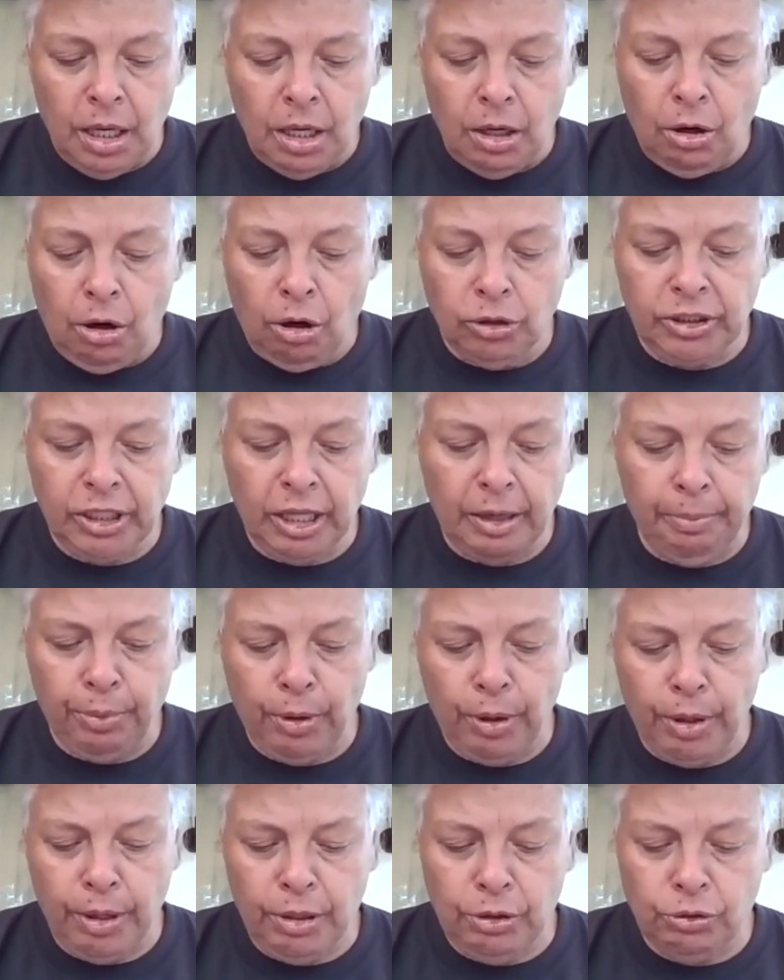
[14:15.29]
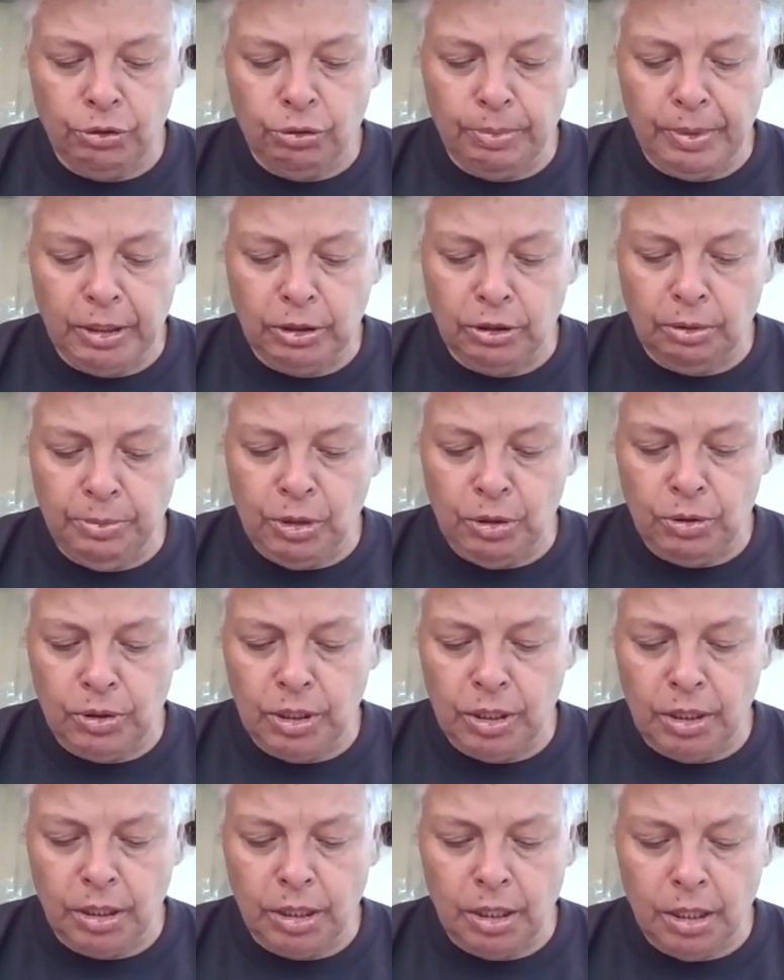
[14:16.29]
contemporary instrumental
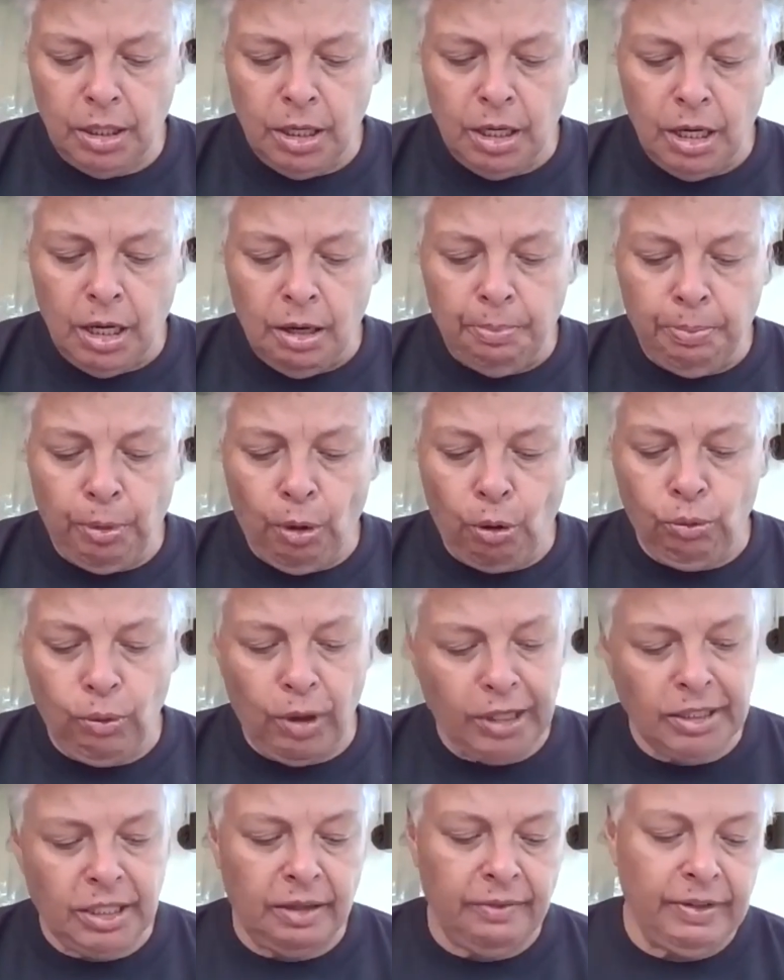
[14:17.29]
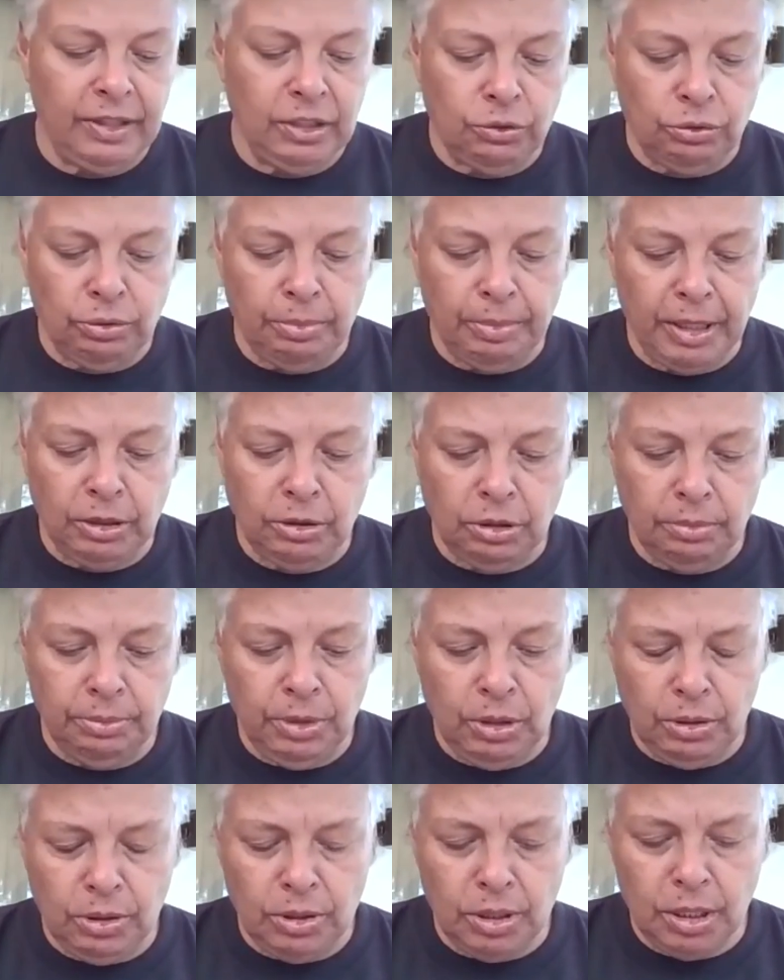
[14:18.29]
music, progressive instrumental
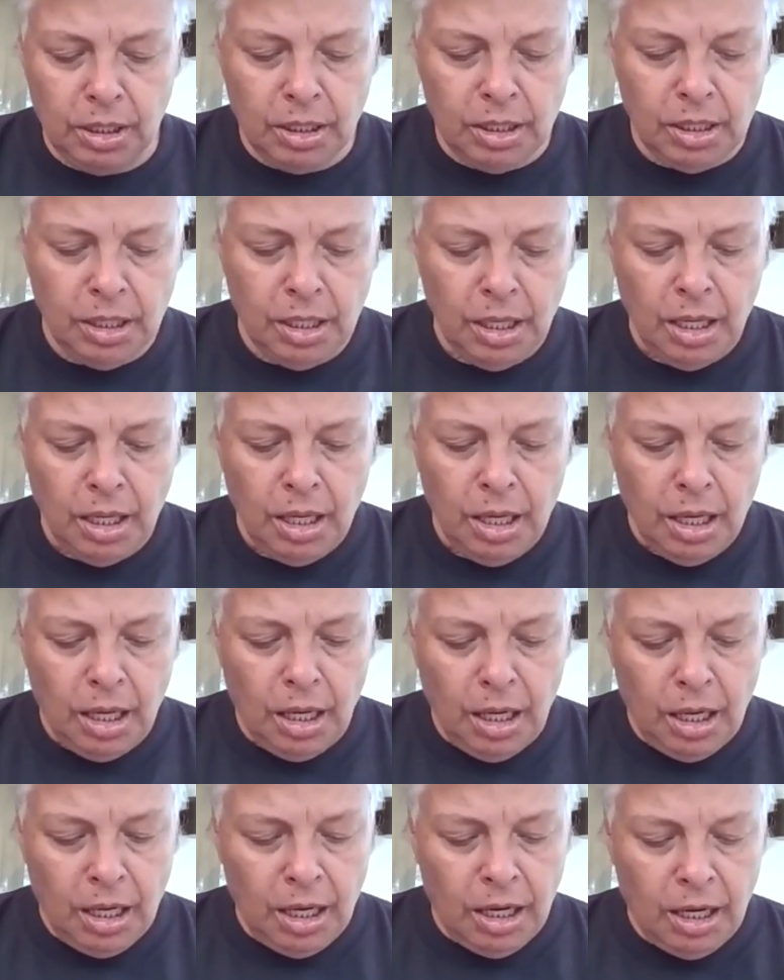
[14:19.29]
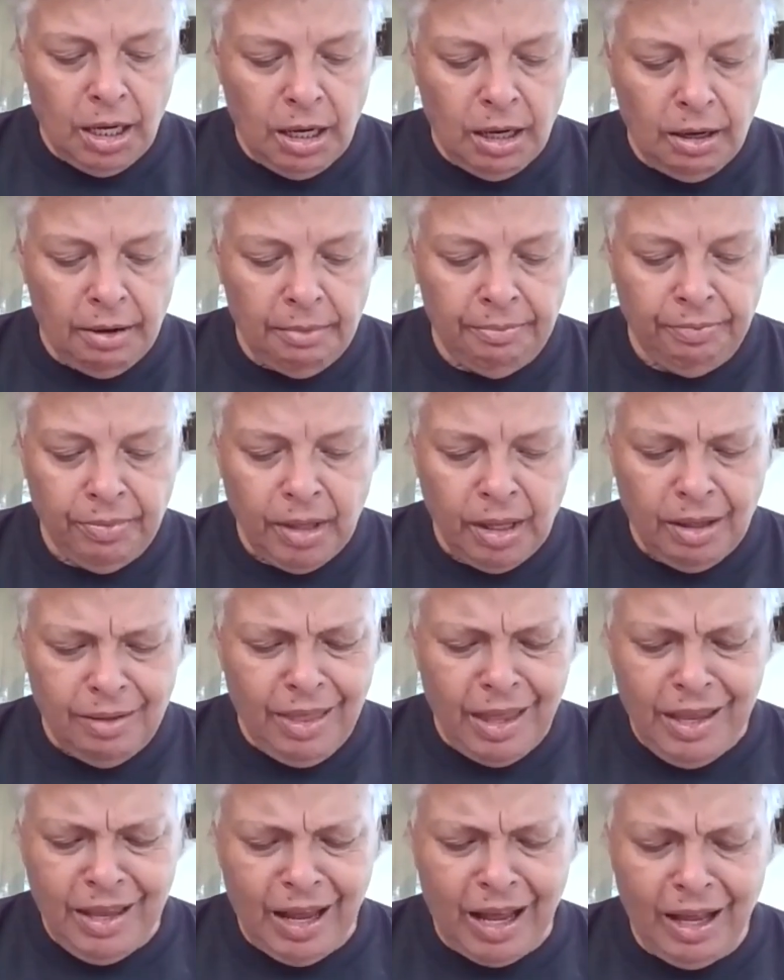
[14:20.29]
music.
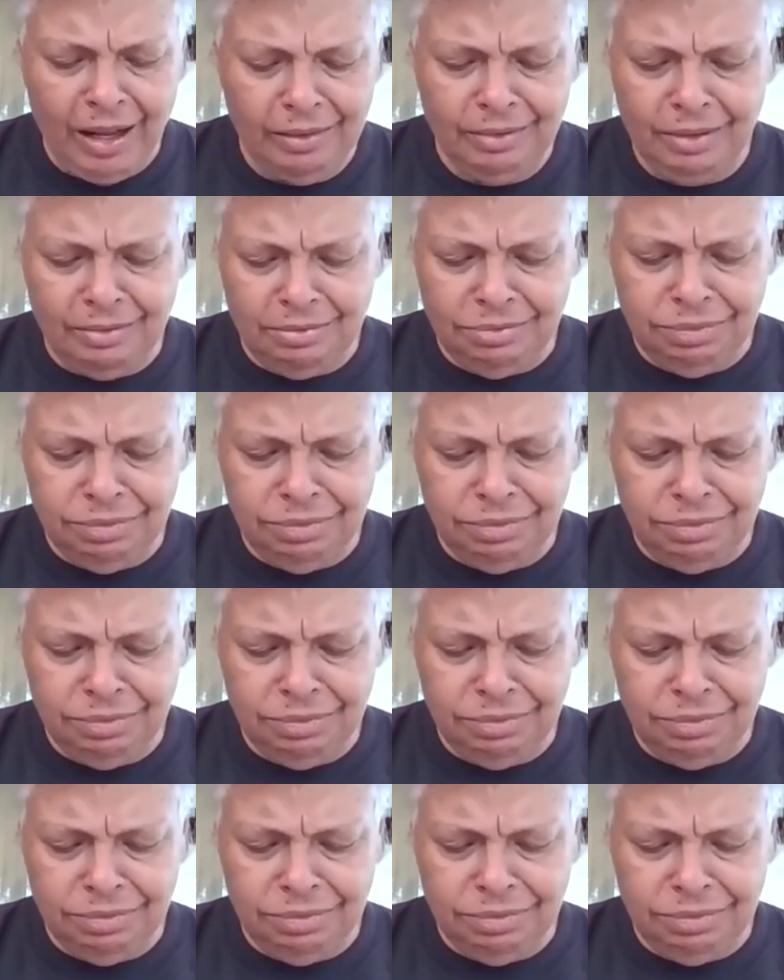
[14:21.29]
They had